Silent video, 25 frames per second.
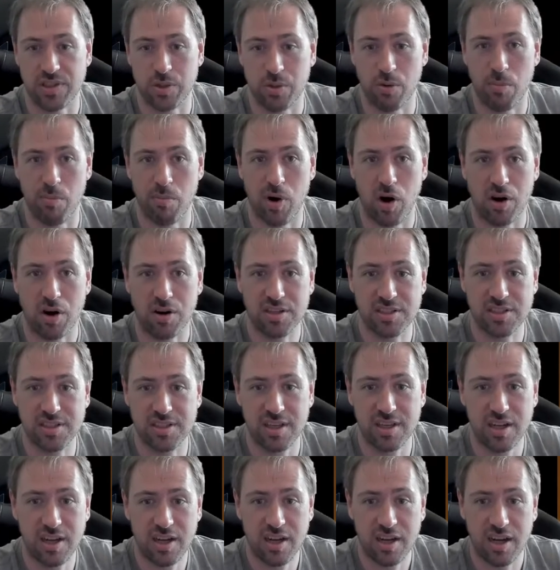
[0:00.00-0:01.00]
to a
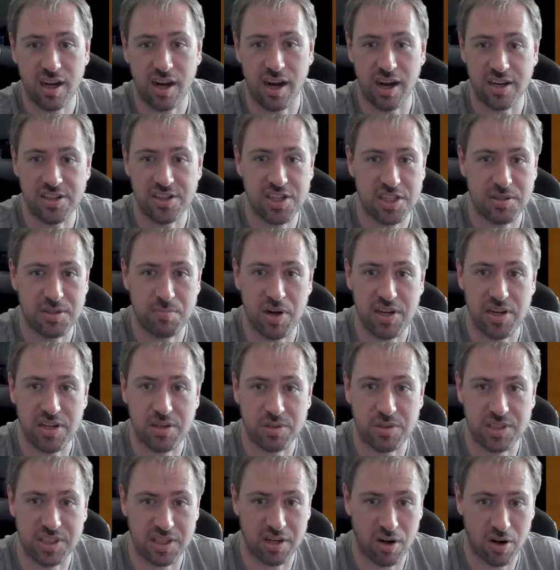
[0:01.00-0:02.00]
box just by
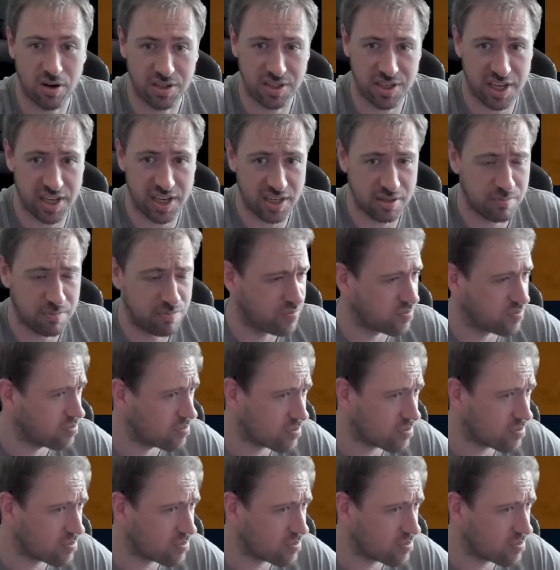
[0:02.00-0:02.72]
using a hotkey.